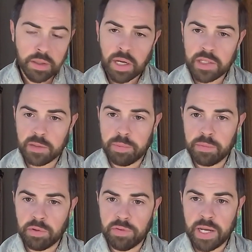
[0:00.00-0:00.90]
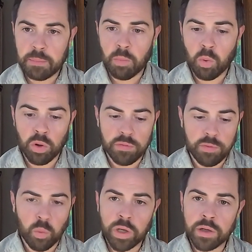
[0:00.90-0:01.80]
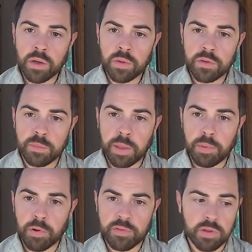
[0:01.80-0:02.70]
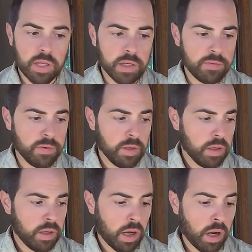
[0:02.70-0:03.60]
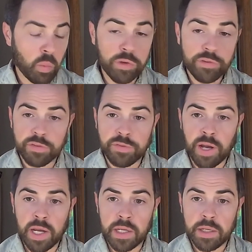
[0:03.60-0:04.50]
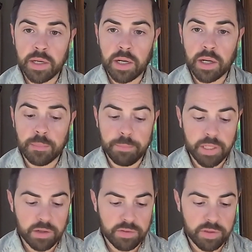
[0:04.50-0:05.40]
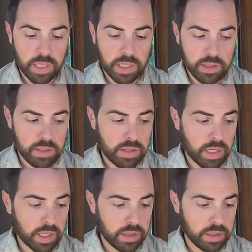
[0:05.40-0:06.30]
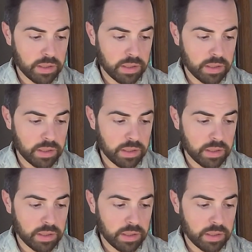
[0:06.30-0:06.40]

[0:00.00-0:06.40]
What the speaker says: I think people have had more of a window into my personal life, which is fine because at the end of the day, I think